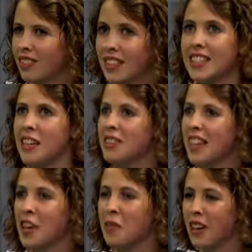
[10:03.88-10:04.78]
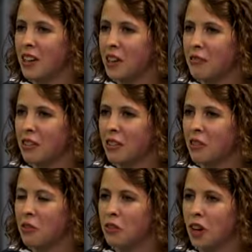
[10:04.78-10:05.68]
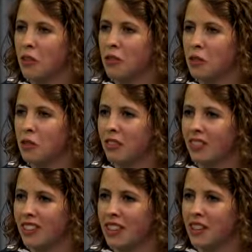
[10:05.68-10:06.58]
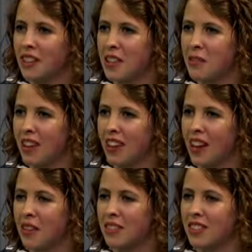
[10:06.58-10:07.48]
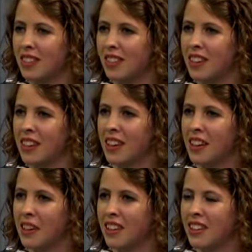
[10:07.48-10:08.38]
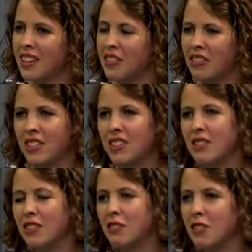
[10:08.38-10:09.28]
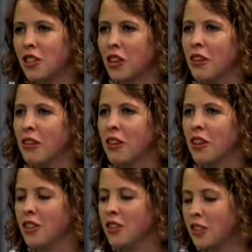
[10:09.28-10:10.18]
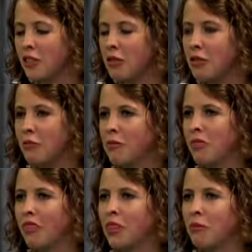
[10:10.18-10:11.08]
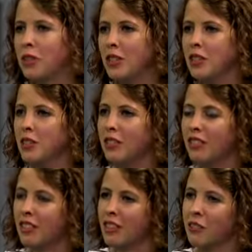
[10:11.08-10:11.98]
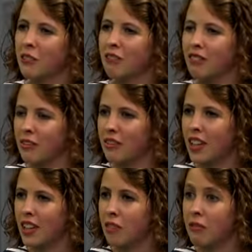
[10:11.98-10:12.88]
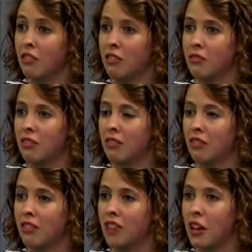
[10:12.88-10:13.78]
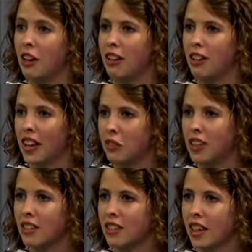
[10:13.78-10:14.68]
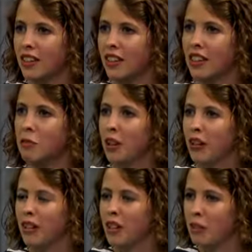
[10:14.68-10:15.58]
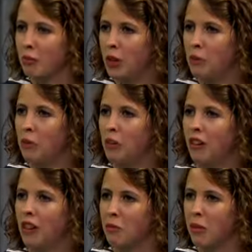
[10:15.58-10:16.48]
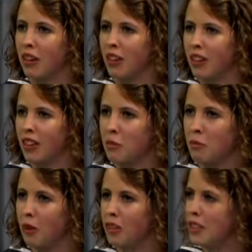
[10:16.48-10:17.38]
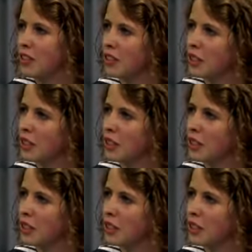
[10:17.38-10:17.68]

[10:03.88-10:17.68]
sounds like quite an overhaul that we're going to have to consider, and it's difficult to do it from a position of that level of lack of understanding among people and among politicians.